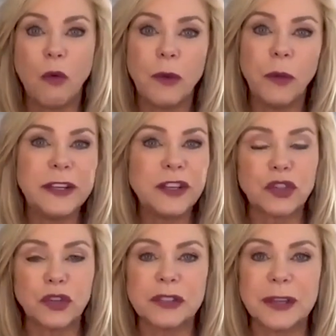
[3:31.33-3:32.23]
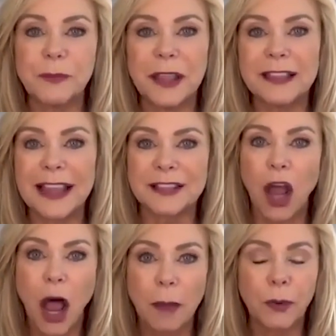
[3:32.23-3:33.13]
when we discern something that's
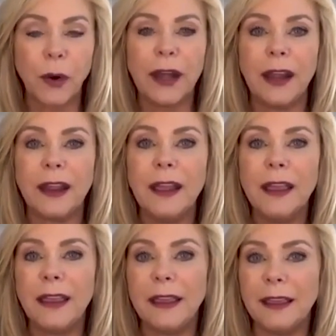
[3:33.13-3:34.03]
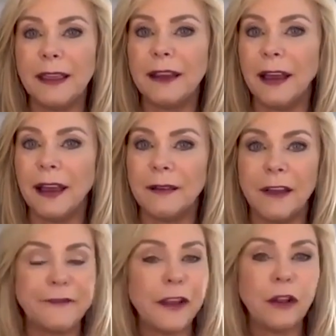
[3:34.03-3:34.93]
operating in a, uh,
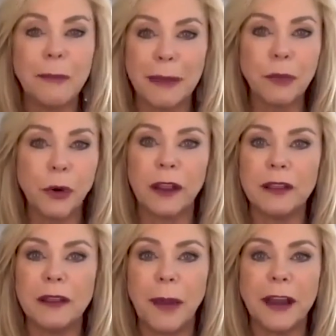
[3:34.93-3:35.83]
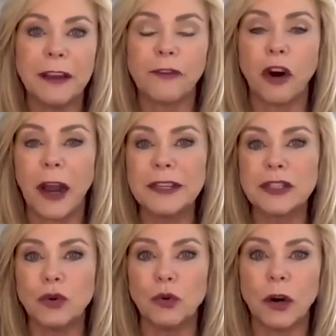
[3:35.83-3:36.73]
a fellow member in the body of
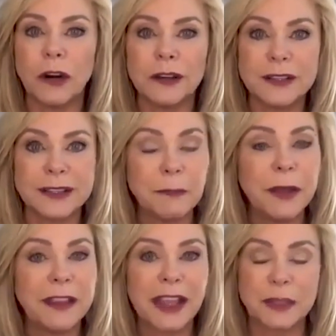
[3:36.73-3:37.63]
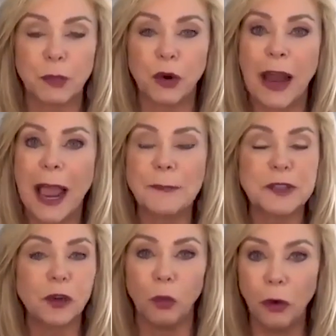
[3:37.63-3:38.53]
Christ or somebody that's
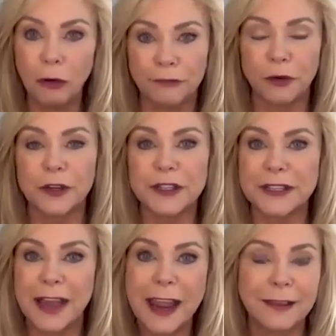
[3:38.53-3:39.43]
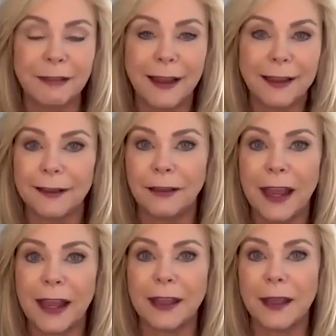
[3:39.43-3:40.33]
perhaps a wolf or a snake, like,
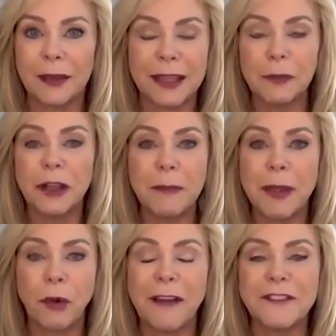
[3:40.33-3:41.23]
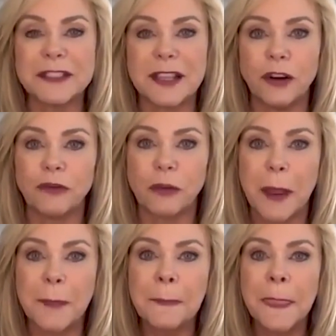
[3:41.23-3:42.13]
like uh, Kim Clement prophesied over
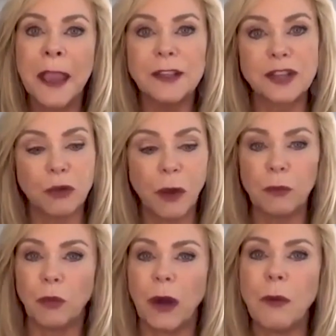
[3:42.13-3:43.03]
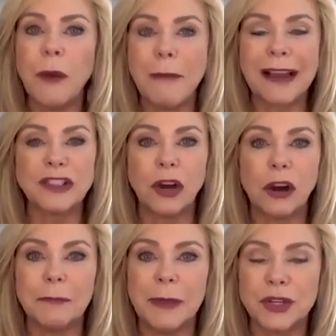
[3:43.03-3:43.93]
me? So when, when I went back to
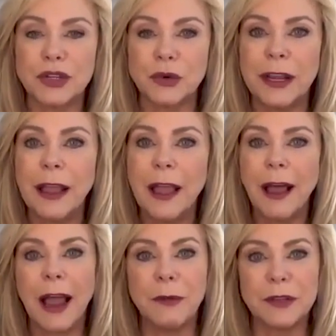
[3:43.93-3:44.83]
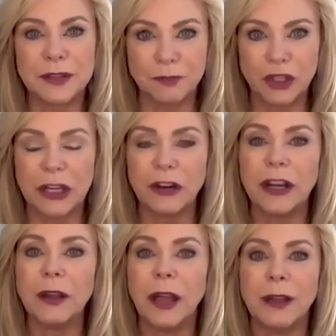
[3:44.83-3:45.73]
our ministry, I was
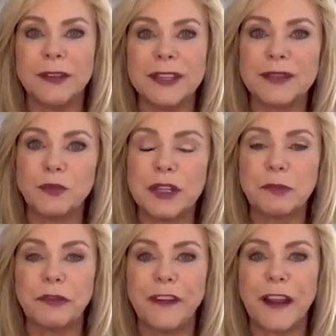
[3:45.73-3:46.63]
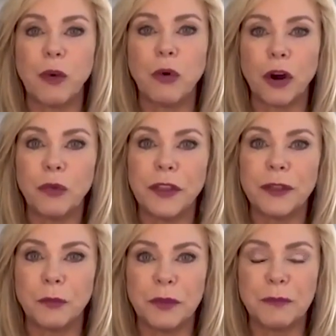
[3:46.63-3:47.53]
sharing uh, this, this prophetic word
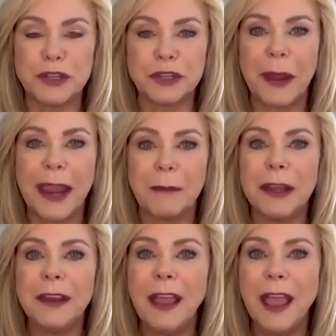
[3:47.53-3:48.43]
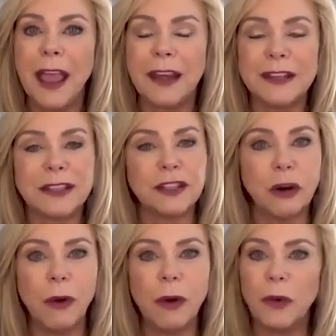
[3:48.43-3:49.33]
with, with Bishop Hamon, and he said, You
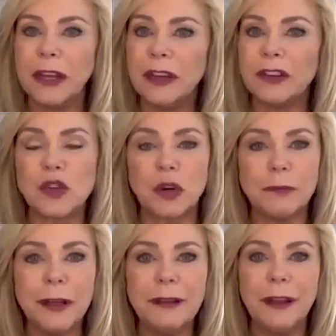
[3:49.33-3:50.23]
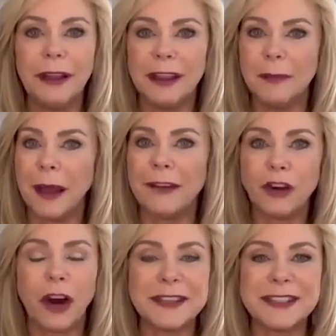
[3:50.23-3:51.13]
know what? We need discernment in the body of
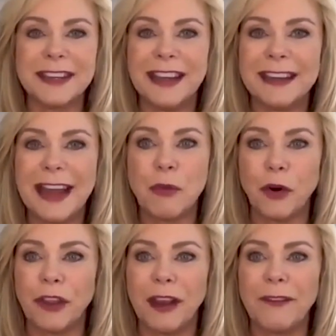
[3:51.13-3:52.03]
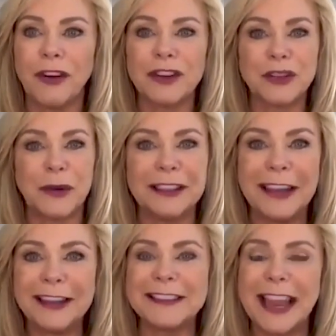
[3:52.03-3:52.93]
Christ today, now more than ever. So he
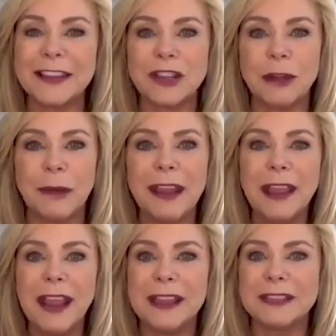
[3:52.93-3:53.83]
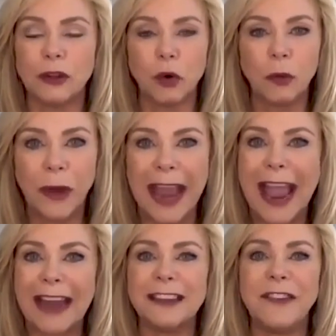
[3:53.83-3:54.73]
laid his hands on me. He said, Lord, we
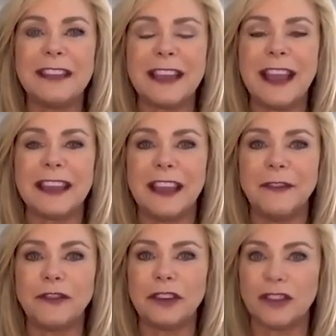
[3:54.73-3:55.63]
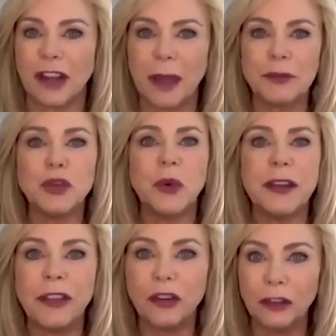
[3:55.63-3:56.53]
activate that gift to come to
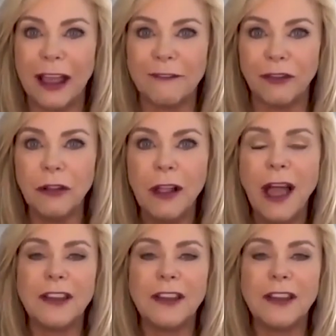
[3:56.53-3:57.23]
another level,